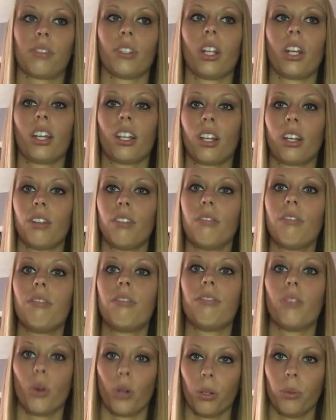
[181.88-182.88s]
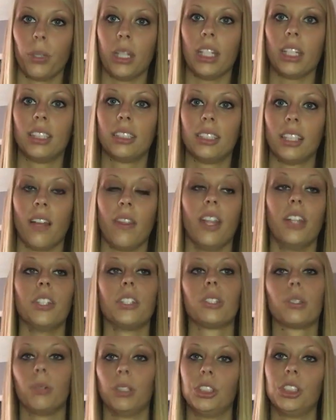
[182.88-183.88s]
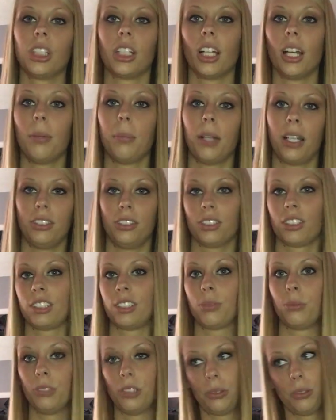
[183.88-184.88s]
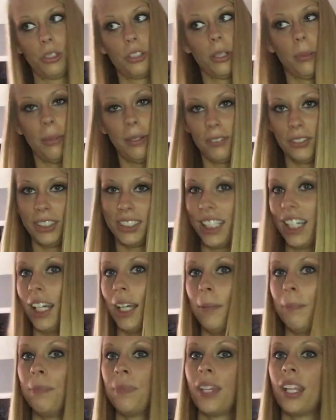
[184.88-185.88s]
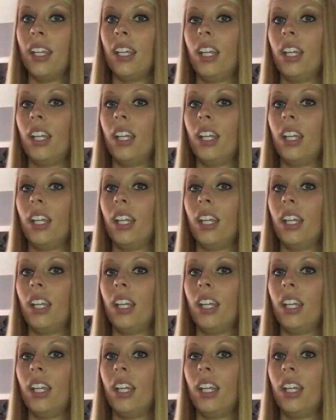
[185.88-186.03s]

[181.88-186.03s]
for like four weeks and then switching up, I just would switch up every time.